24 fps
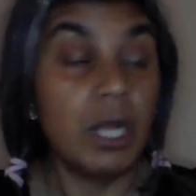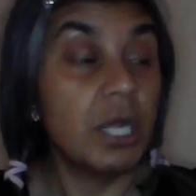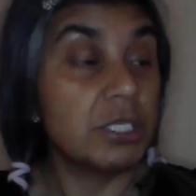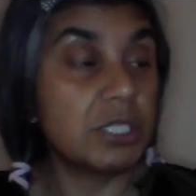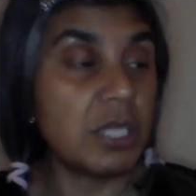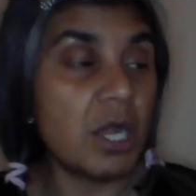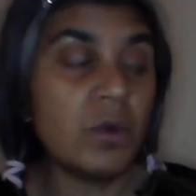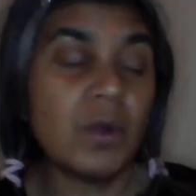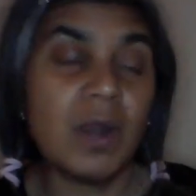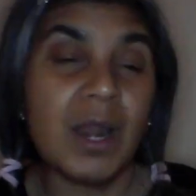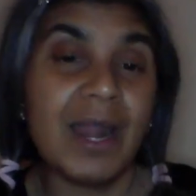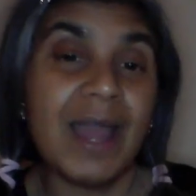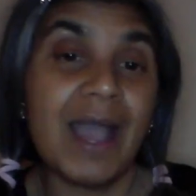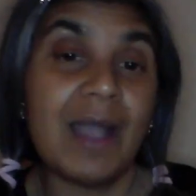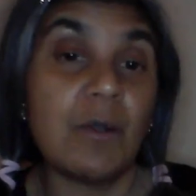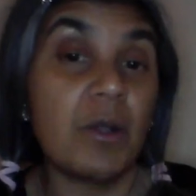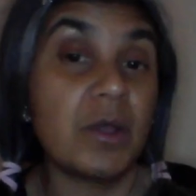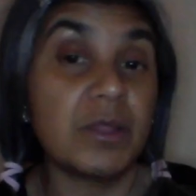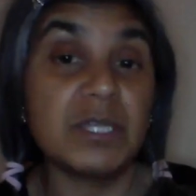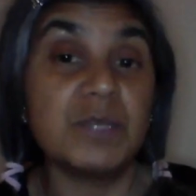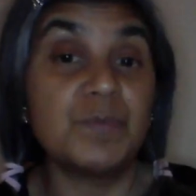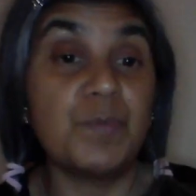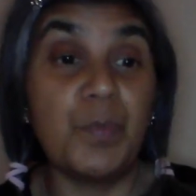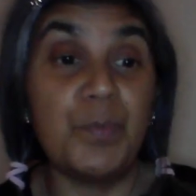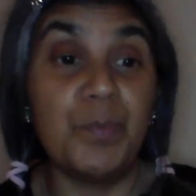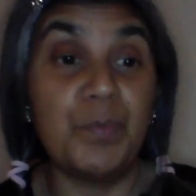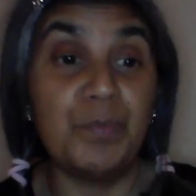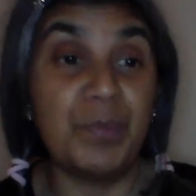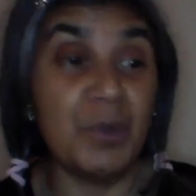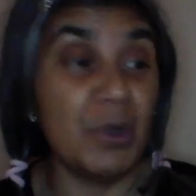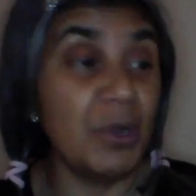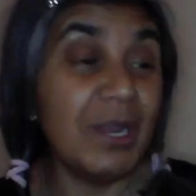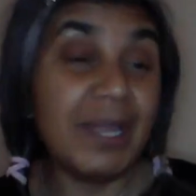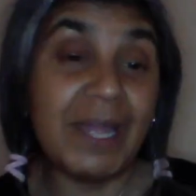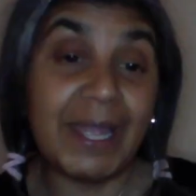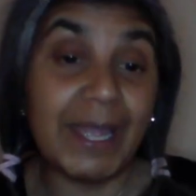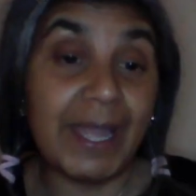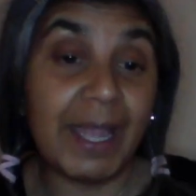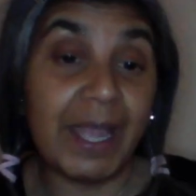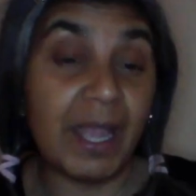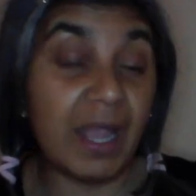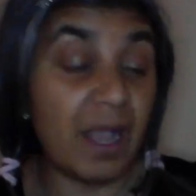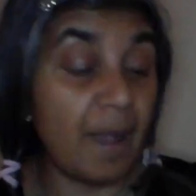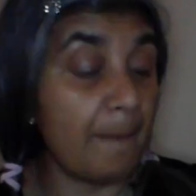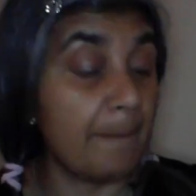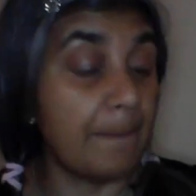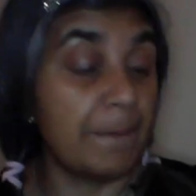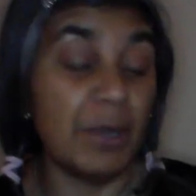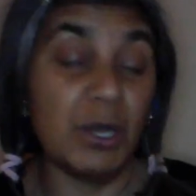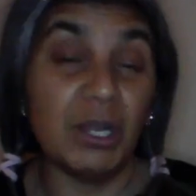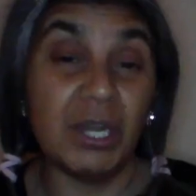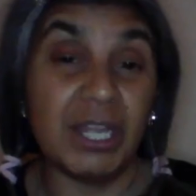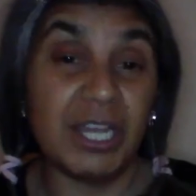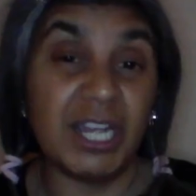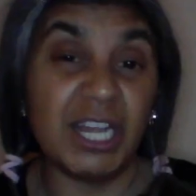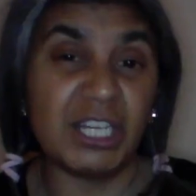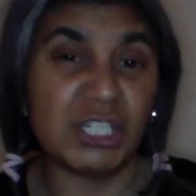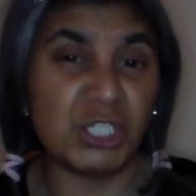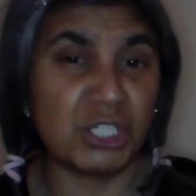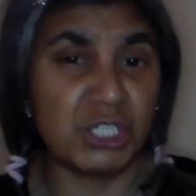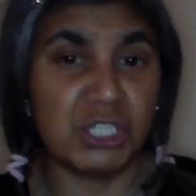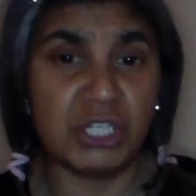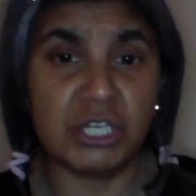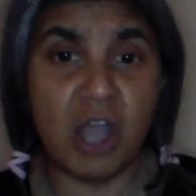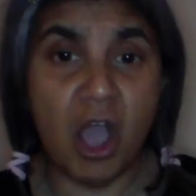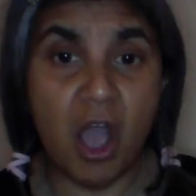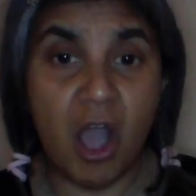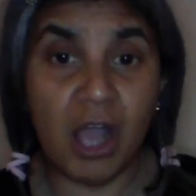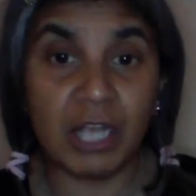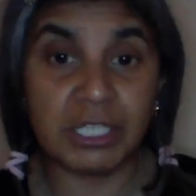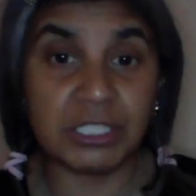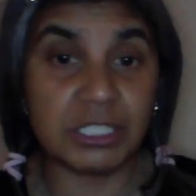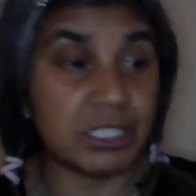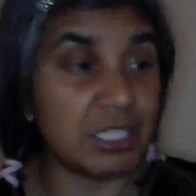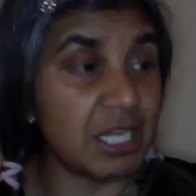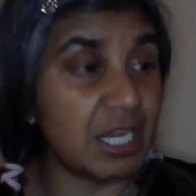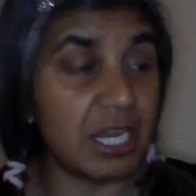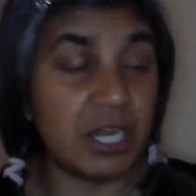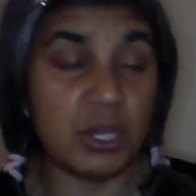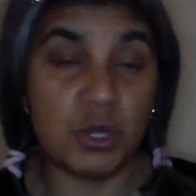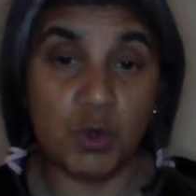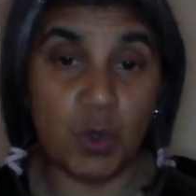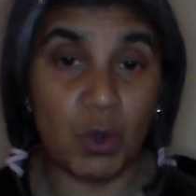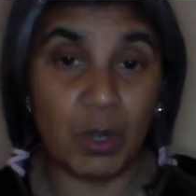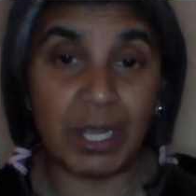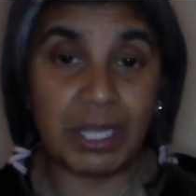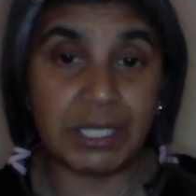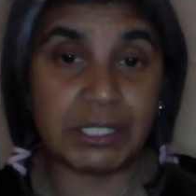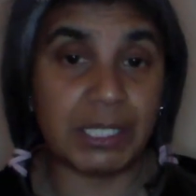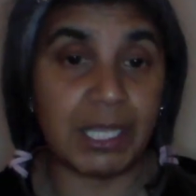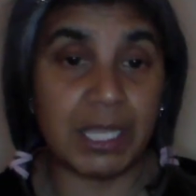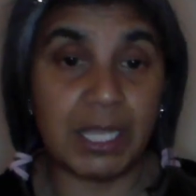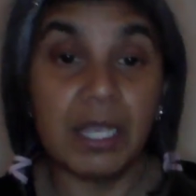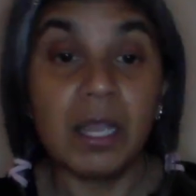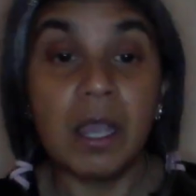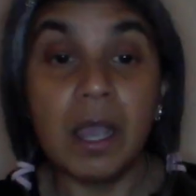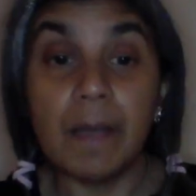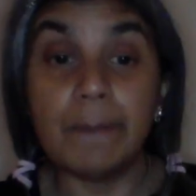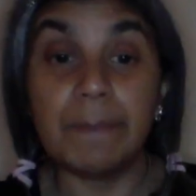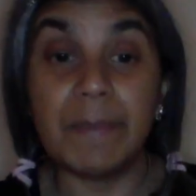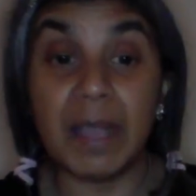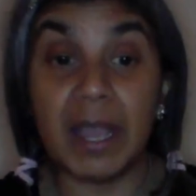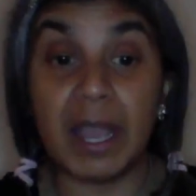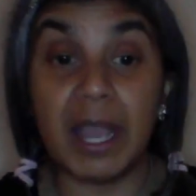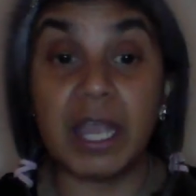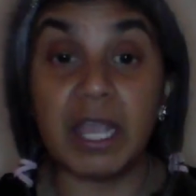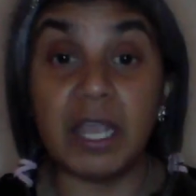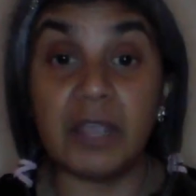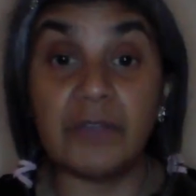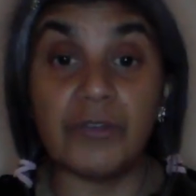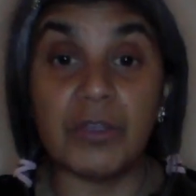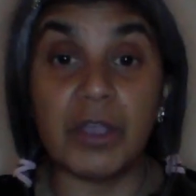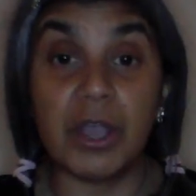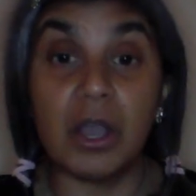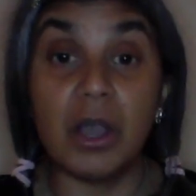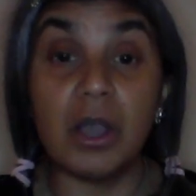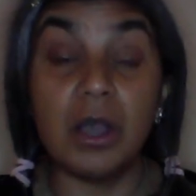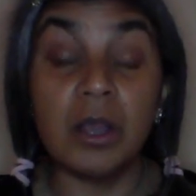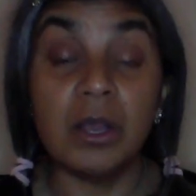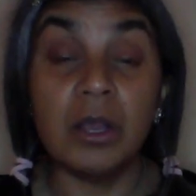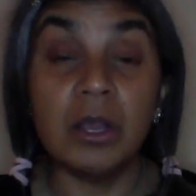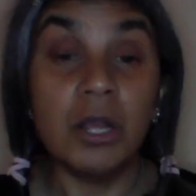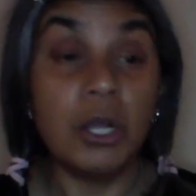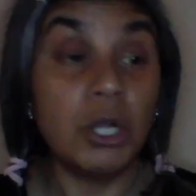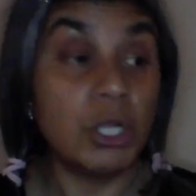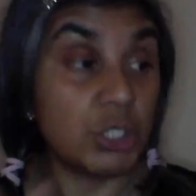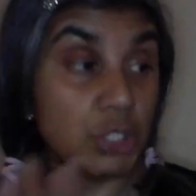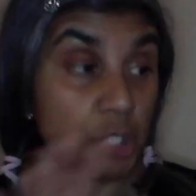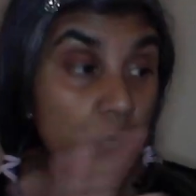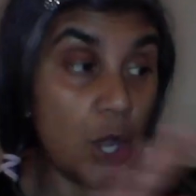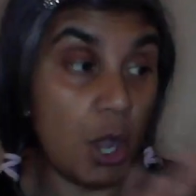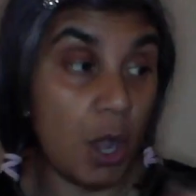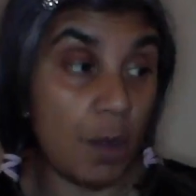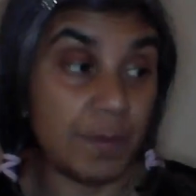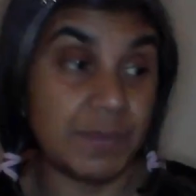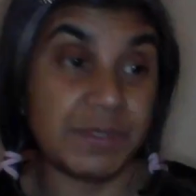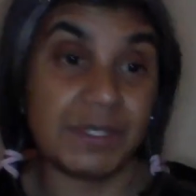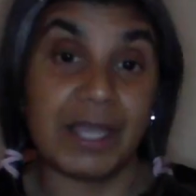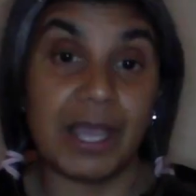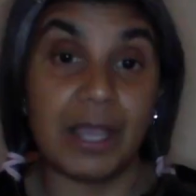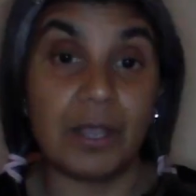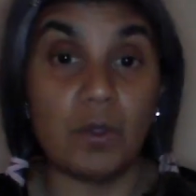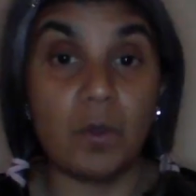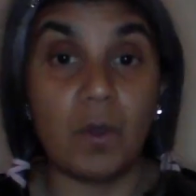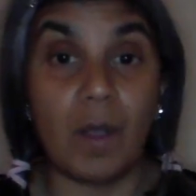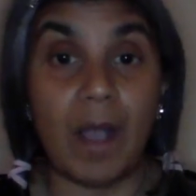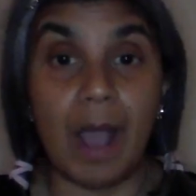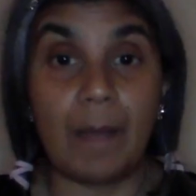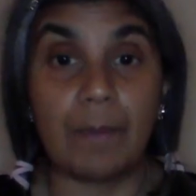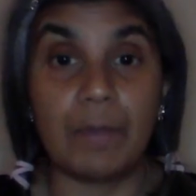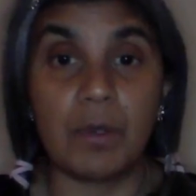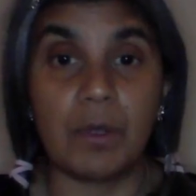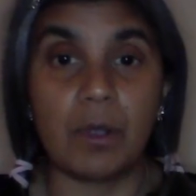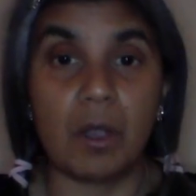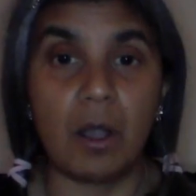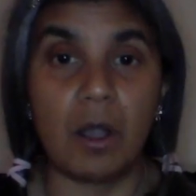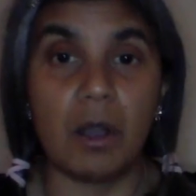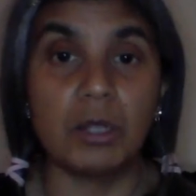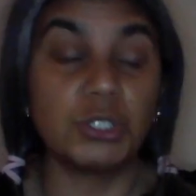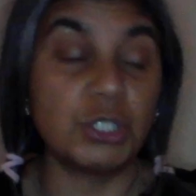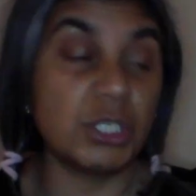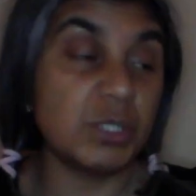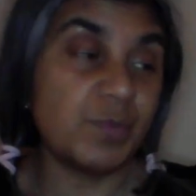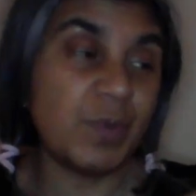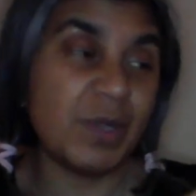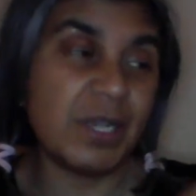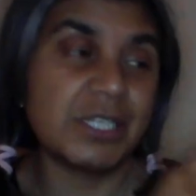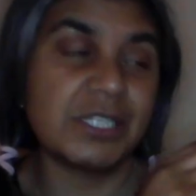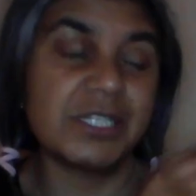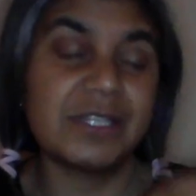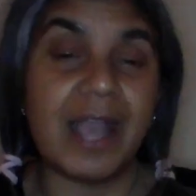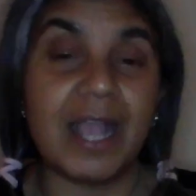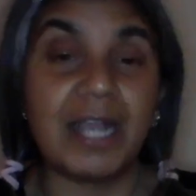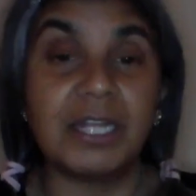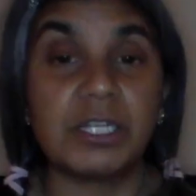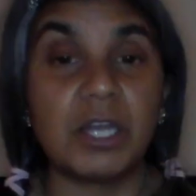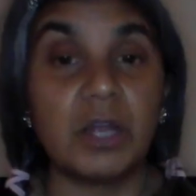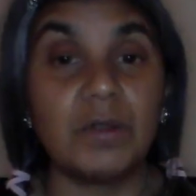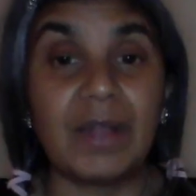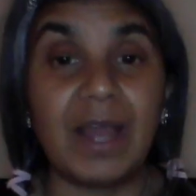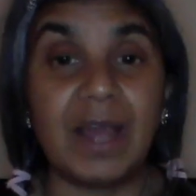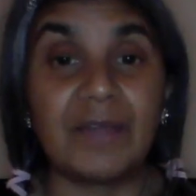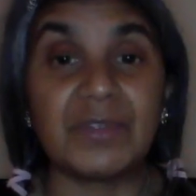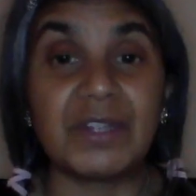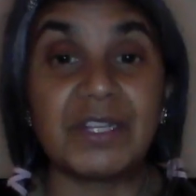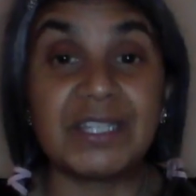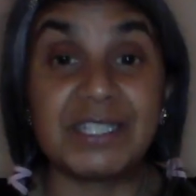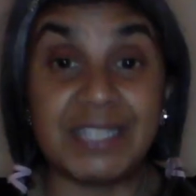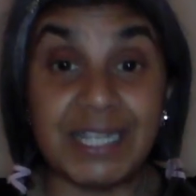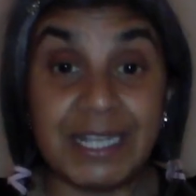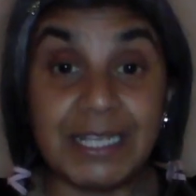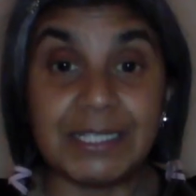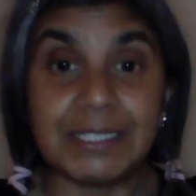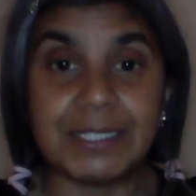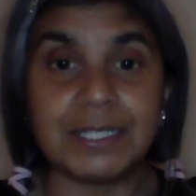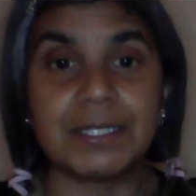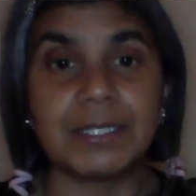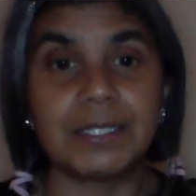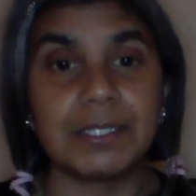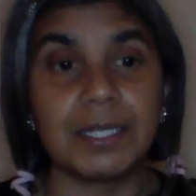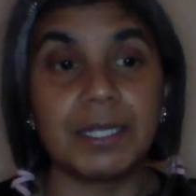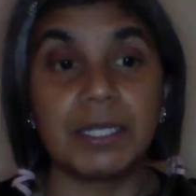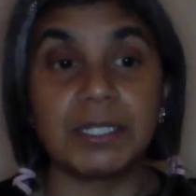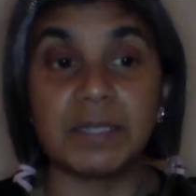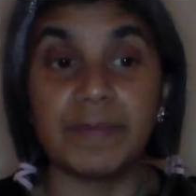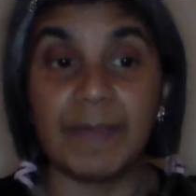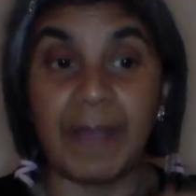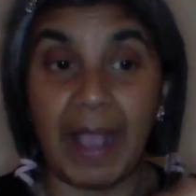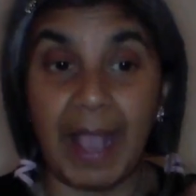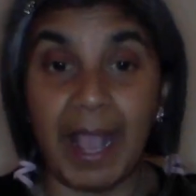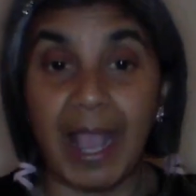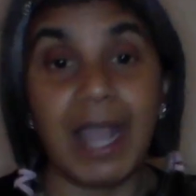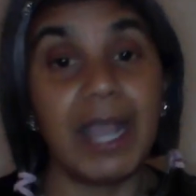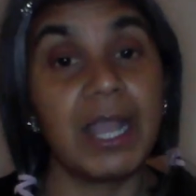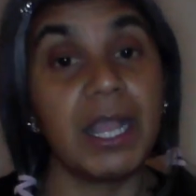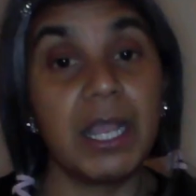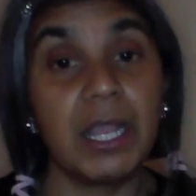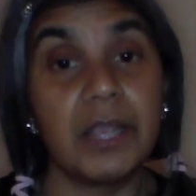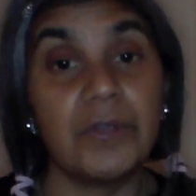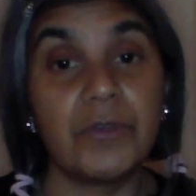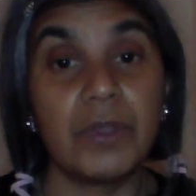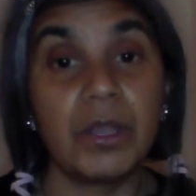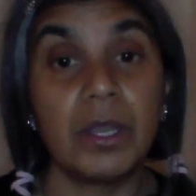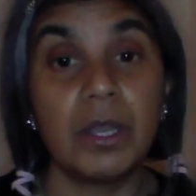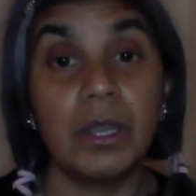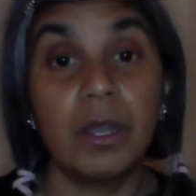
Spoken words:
Don't allow others bullying, bullish, nasty, noisy behavior to upset your apple cart just because they don't have the decency to behave